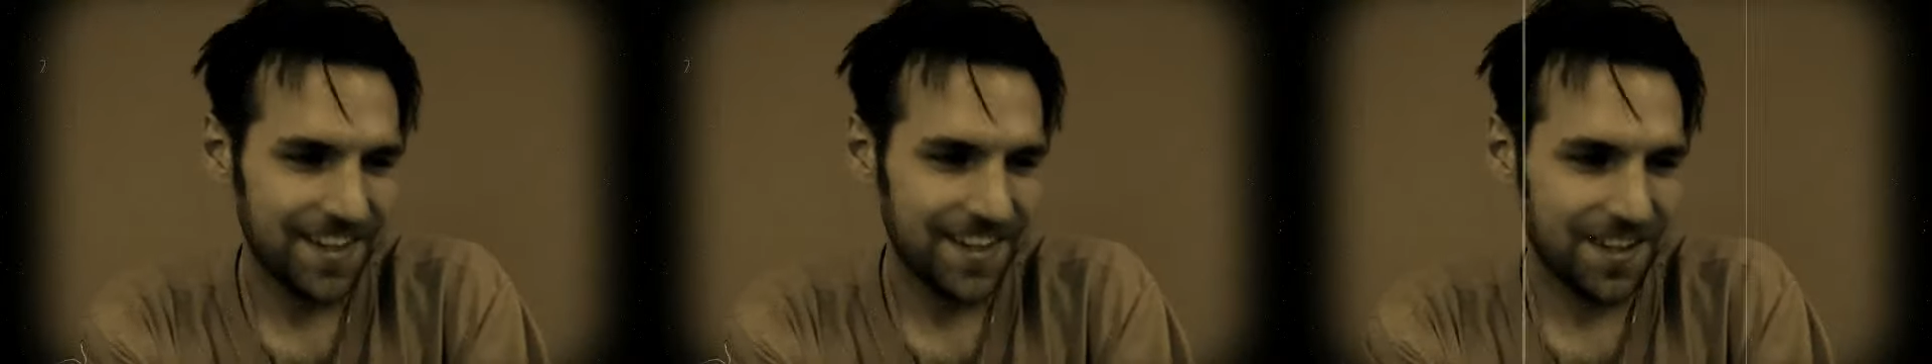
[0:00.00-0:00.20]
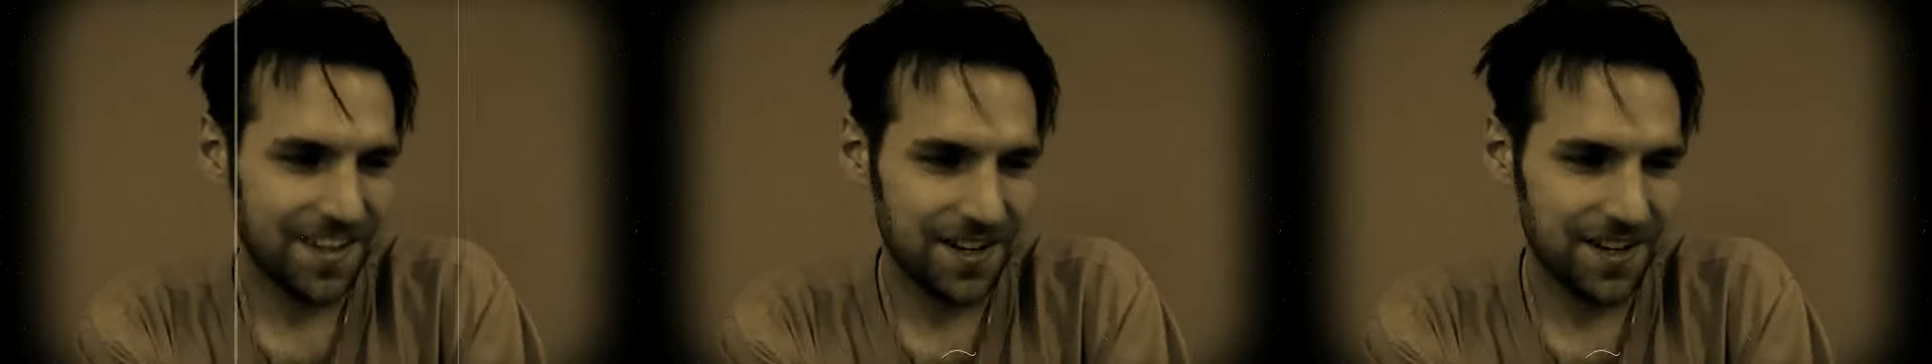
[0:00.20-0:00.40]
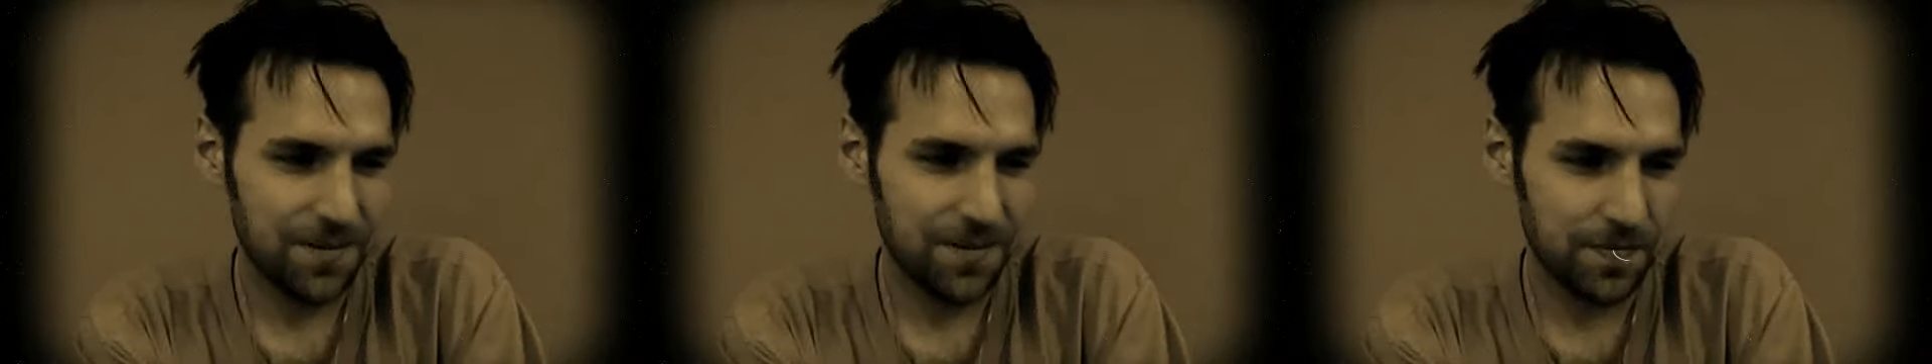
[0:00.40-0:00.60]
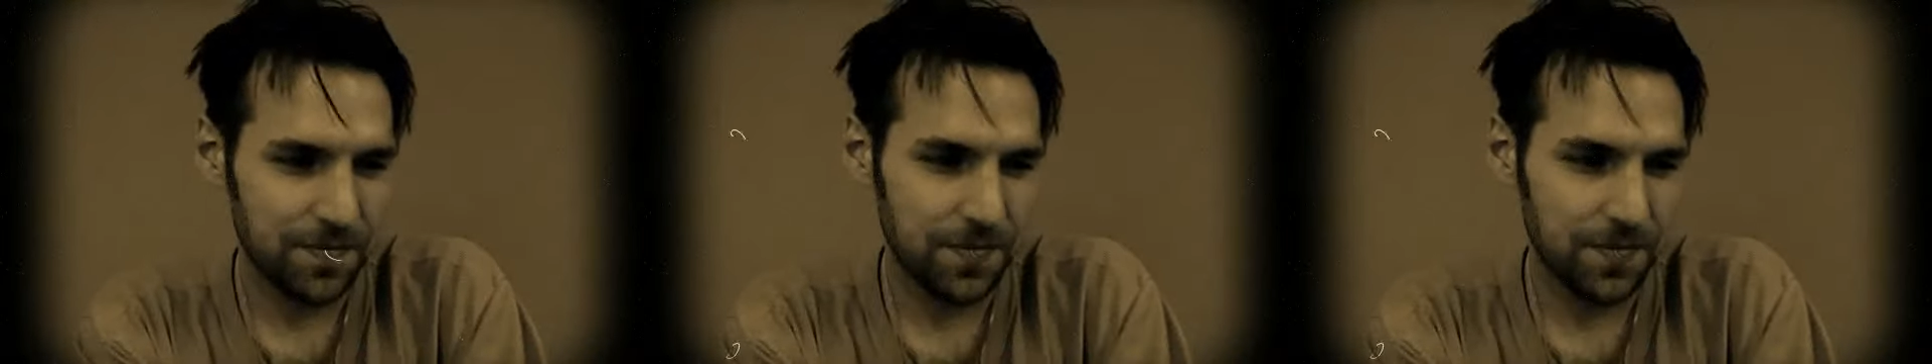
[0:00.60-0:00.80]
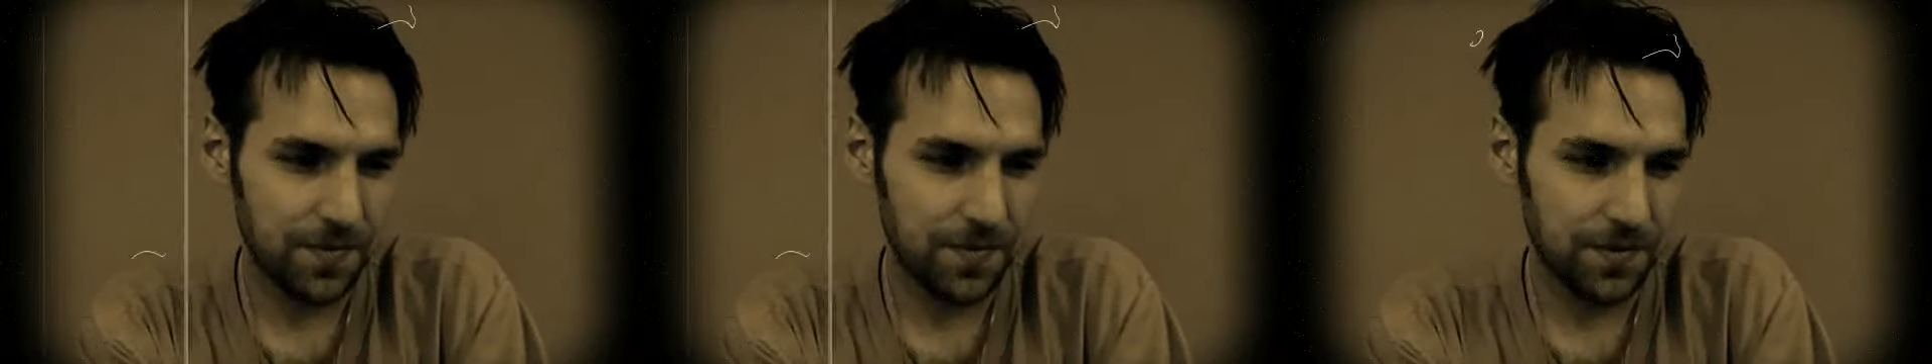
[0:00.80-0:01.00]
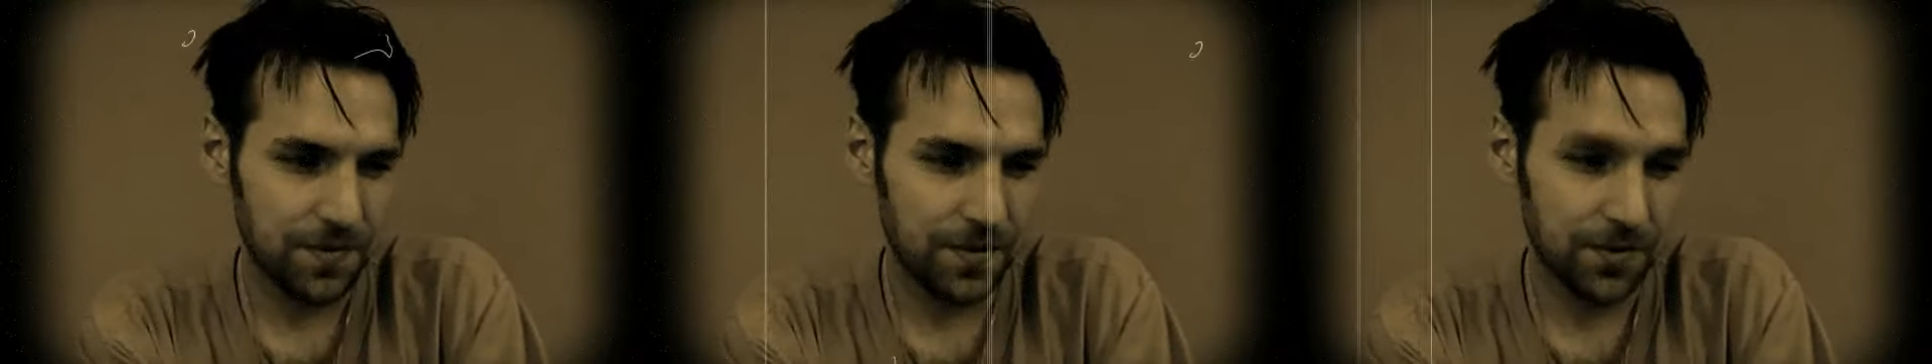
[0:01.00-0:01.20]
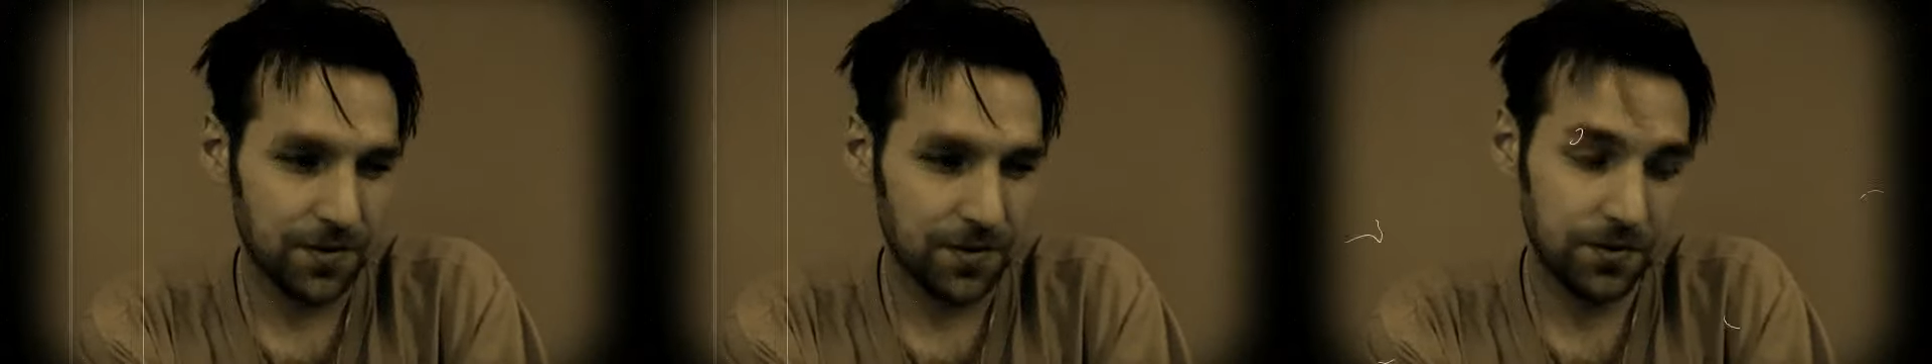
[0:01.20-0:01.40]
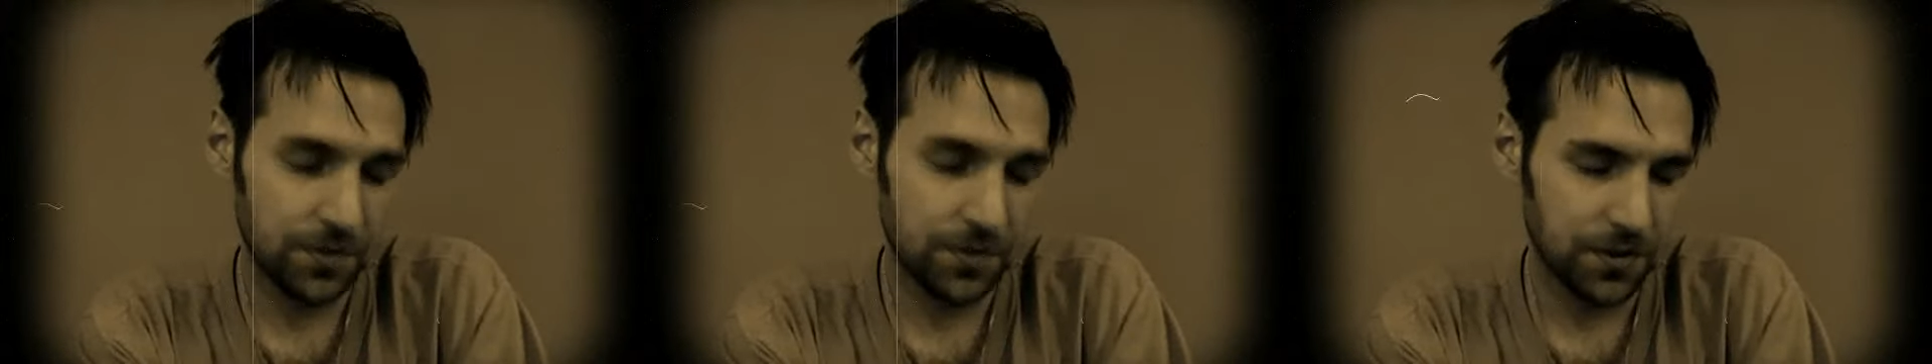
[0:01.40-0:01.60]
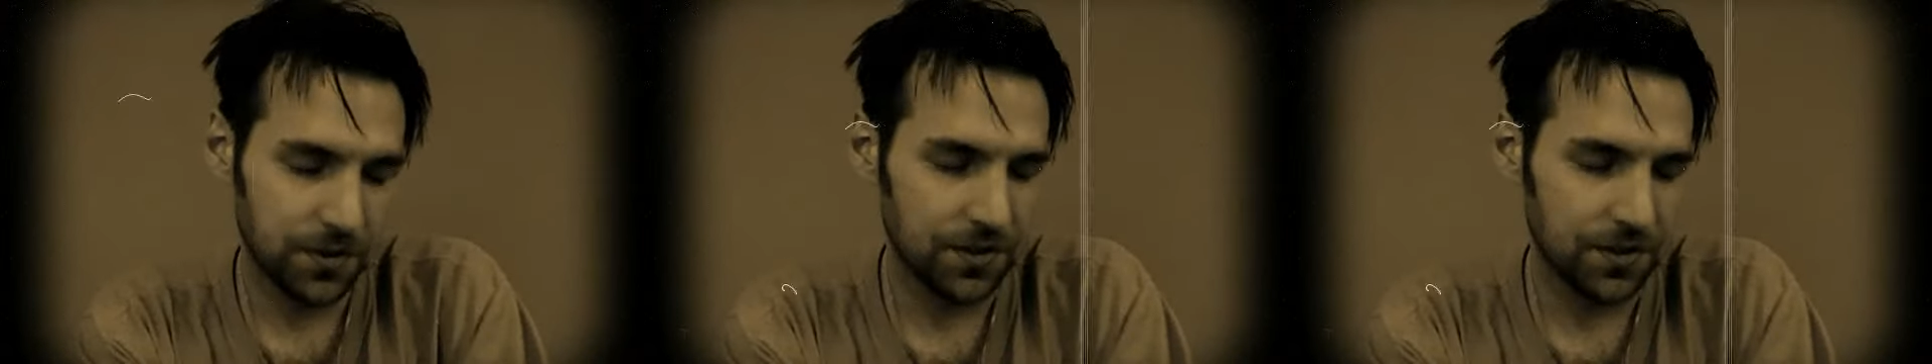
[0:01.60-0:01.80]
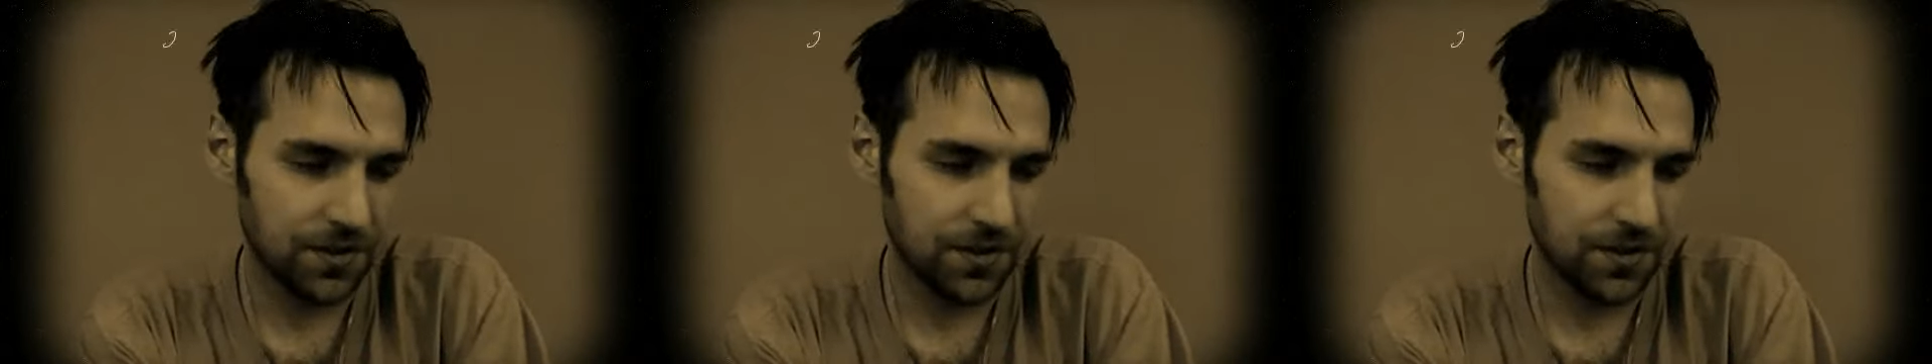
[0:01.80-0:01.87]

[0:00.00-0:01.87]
Murray, who's no longer a